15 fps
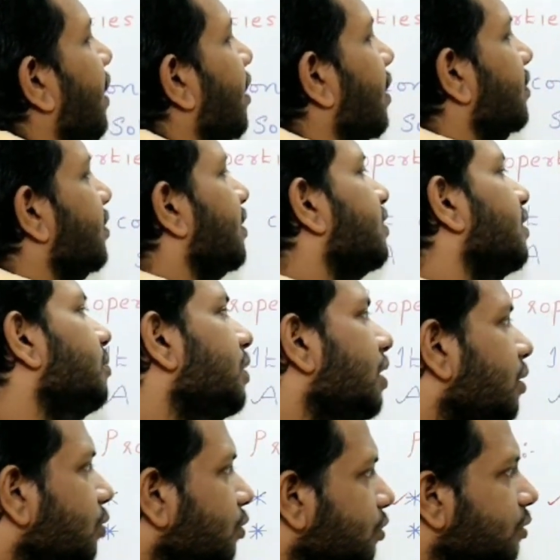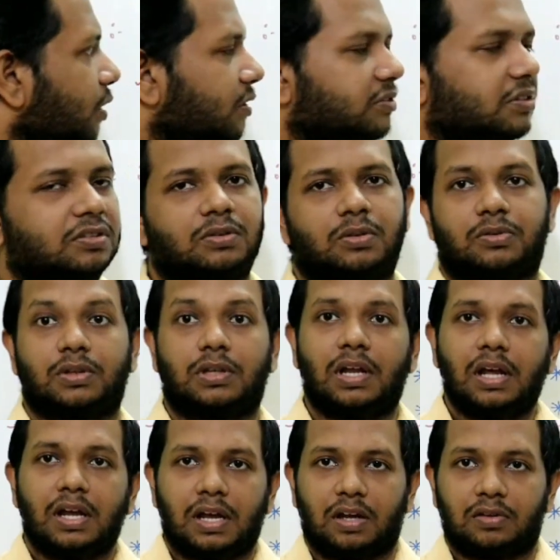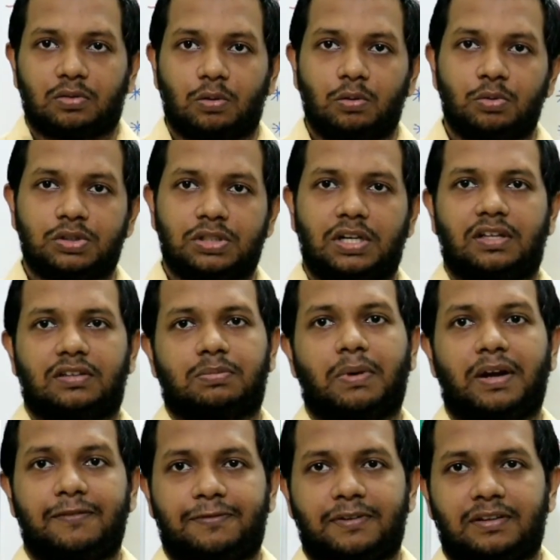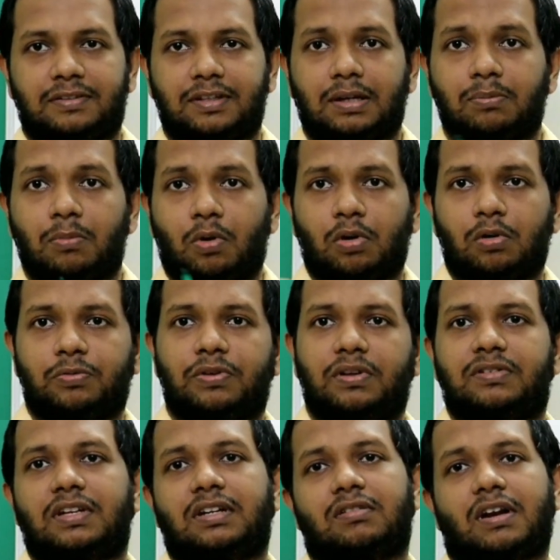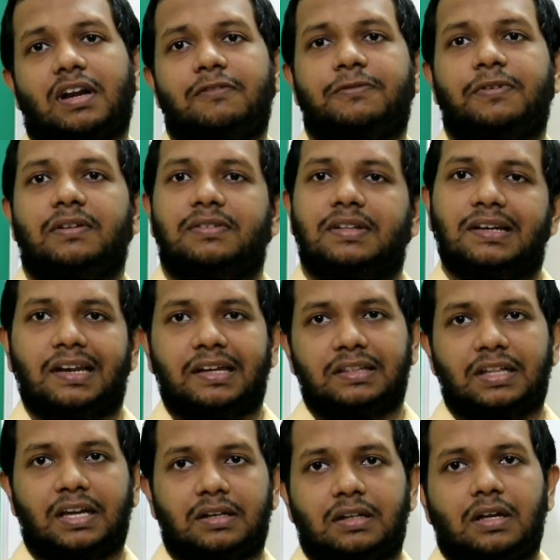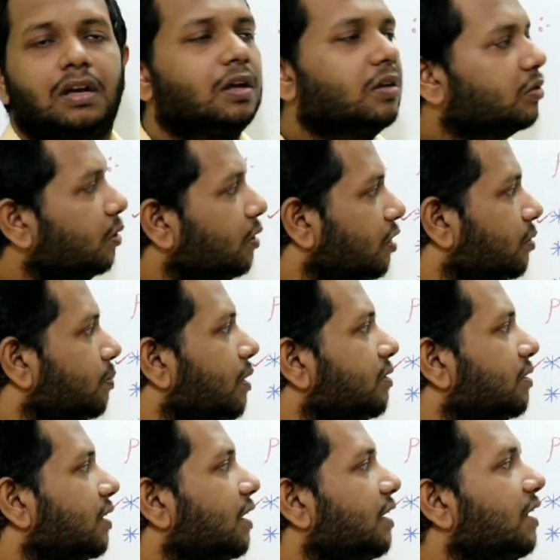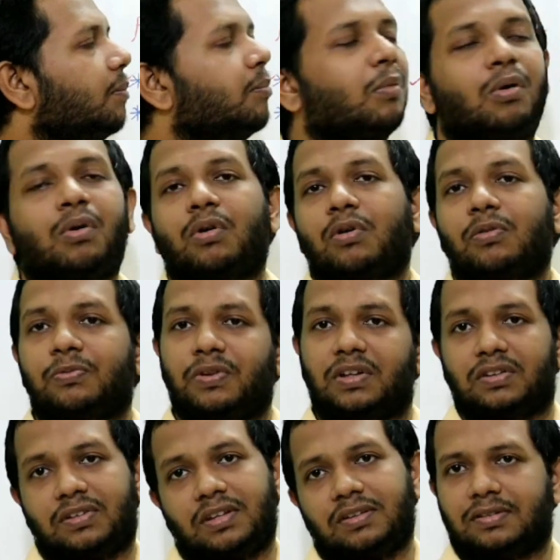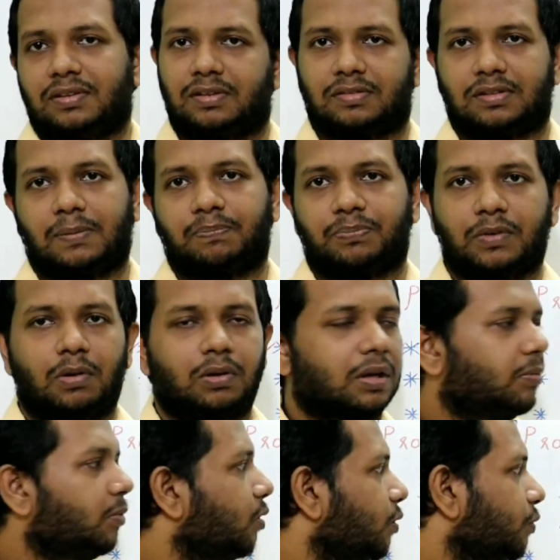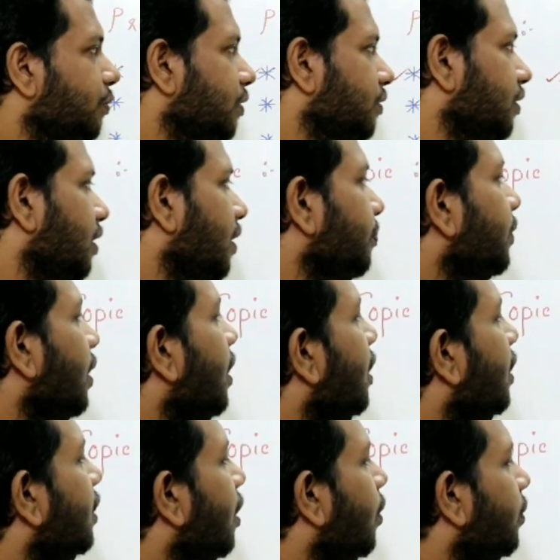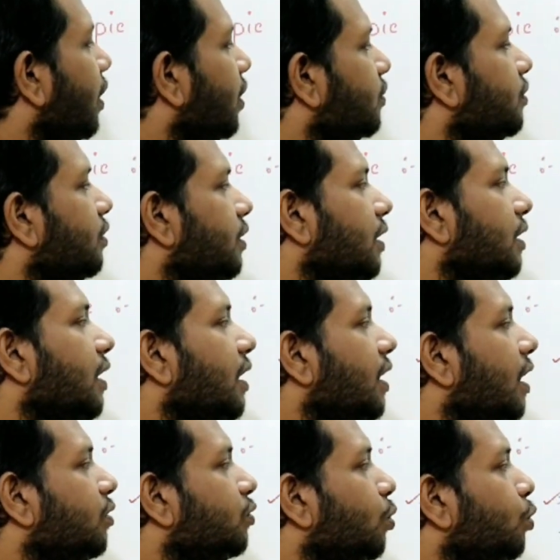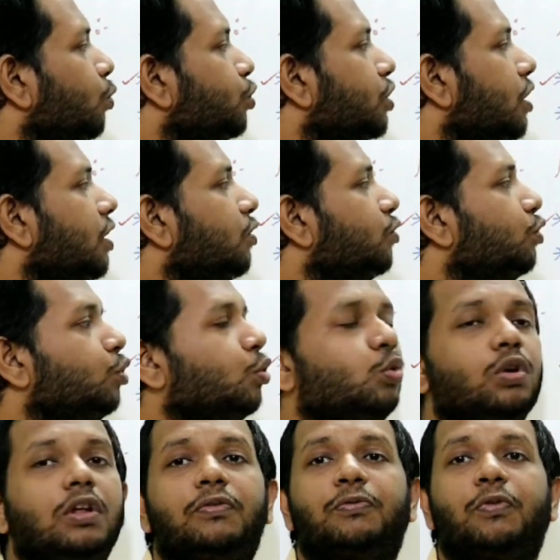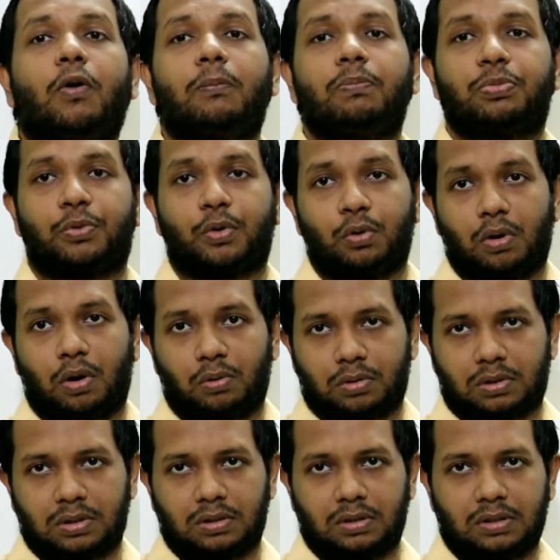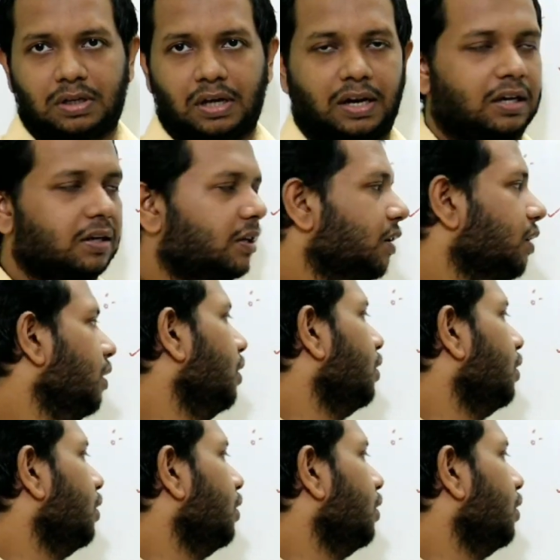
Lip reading: entrance exam they used to ask this question, a solution is biphasic, monophasic, triphasic, like that. So it is basically a monophasic system. Okay, monophasic. Now next thing, a solution is uniform throughout, correct?